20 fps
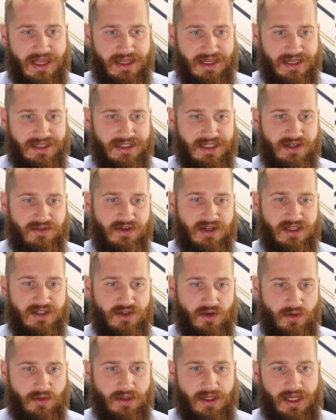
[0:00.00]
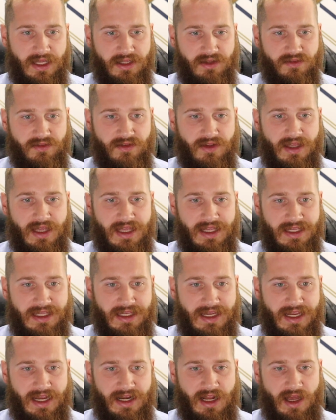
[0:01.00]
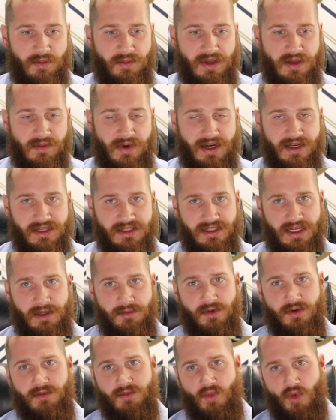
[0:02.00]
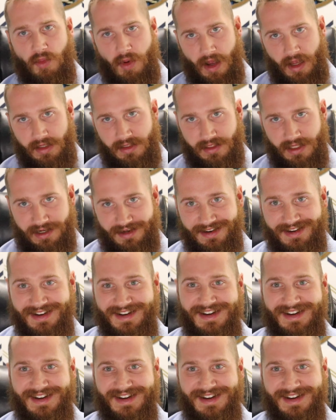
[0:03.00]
yes, even his own life, he cannot be my disciple. We'll pause there.